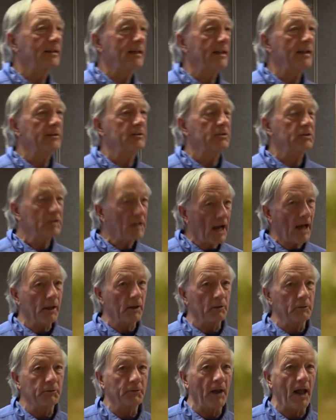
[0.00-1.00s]
need
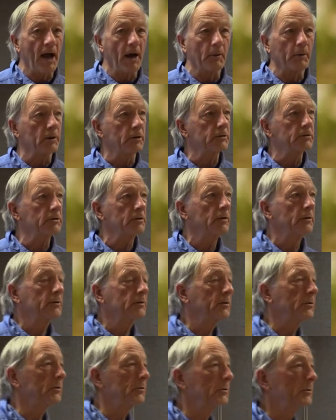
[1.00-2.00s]
shallow flowers
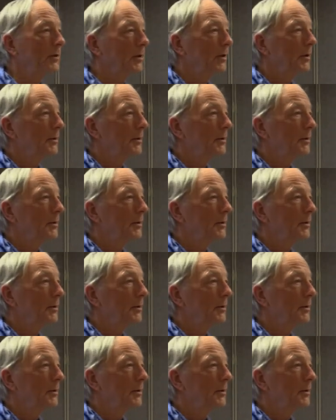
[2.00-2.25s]
to